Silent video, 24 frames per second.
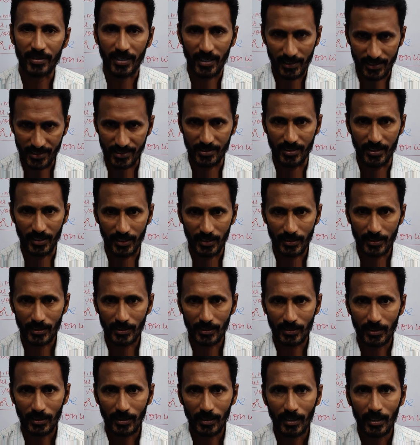tells that
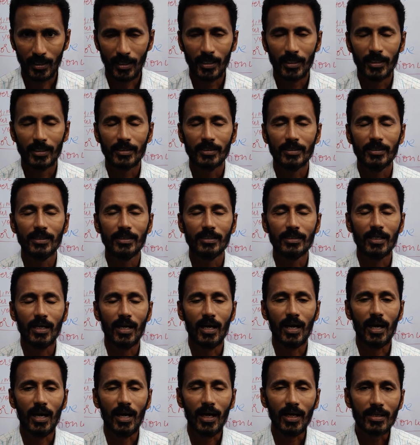it
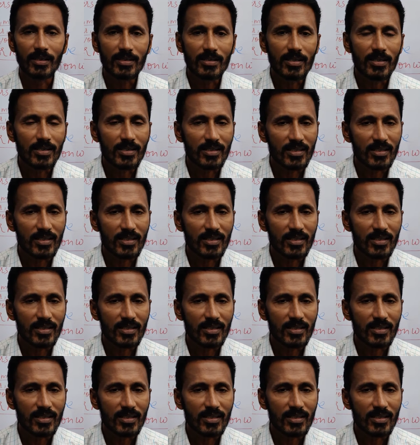adds